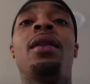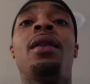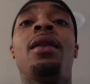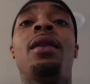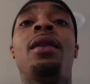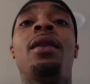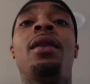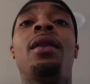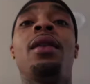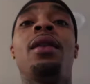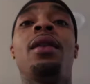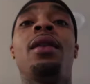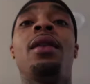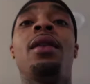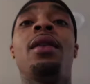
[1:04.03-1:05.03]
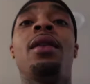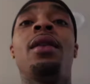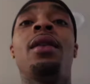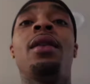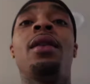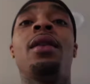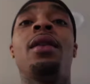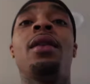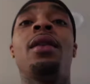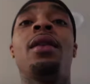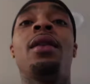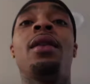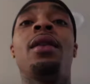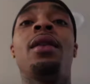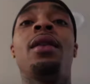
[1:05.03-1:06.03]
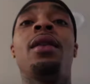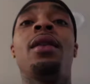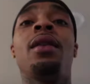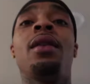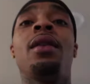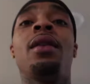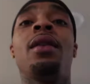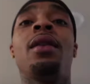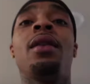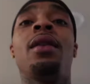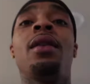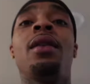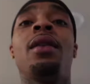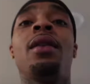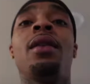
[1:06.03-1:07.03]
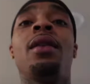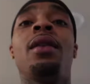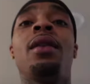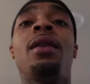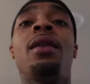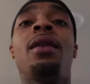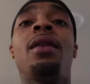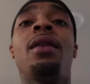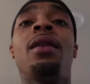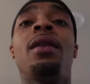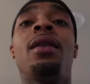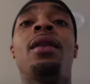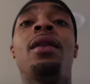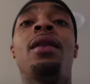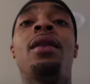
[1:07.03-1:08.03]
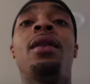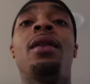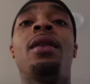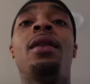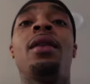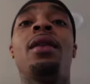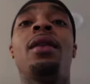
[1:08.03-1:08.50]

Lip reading: The person shown says nothing.